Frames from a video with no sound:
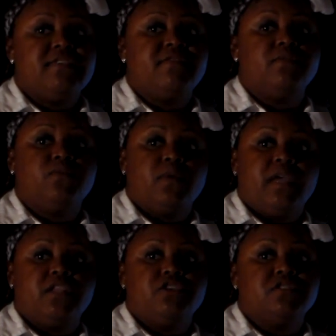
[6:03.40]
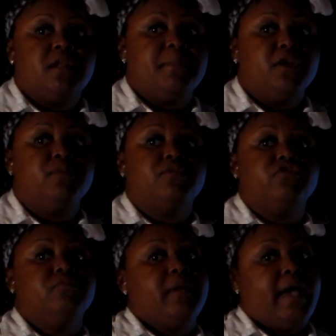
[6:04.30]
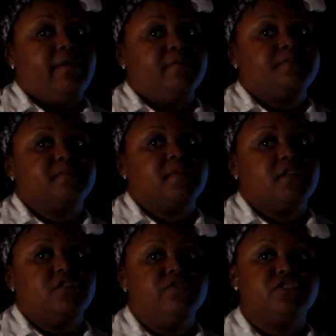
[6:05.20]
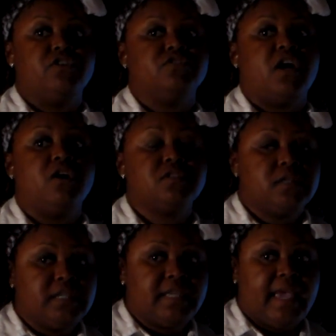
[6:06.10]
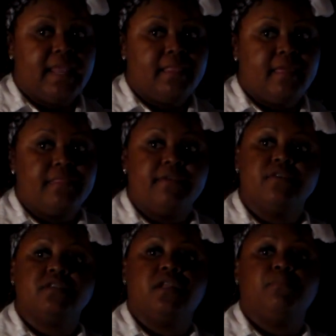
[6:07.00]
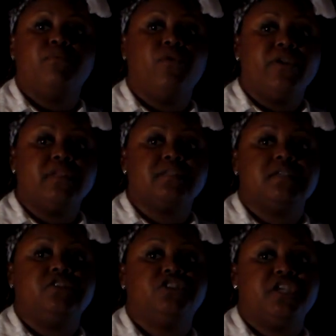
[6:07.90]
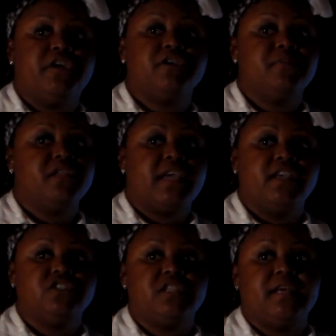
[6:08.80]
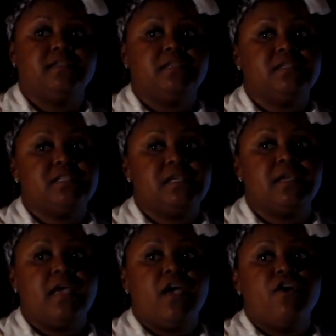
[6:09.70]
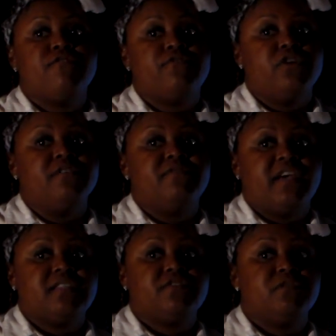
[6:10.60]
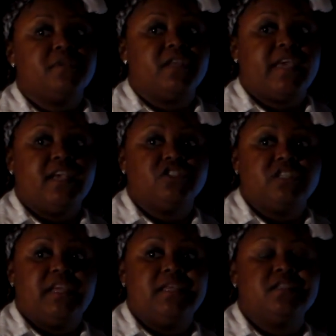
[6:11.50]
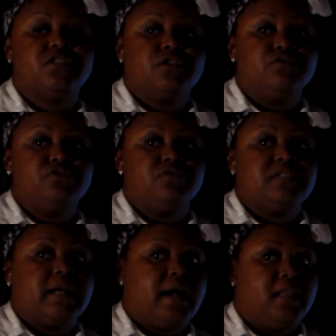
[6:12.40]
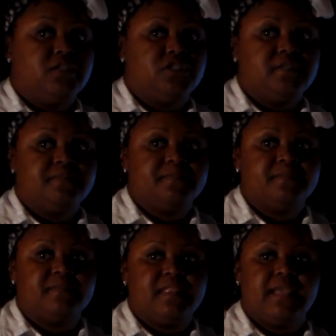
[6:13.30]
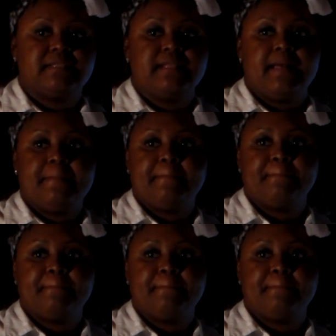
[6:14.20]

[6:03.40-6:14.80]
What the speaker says: even when using a minimal group pattern. The results also indicated that there is an importance in shared communication identity for effective communication and its social psychology. Next slide.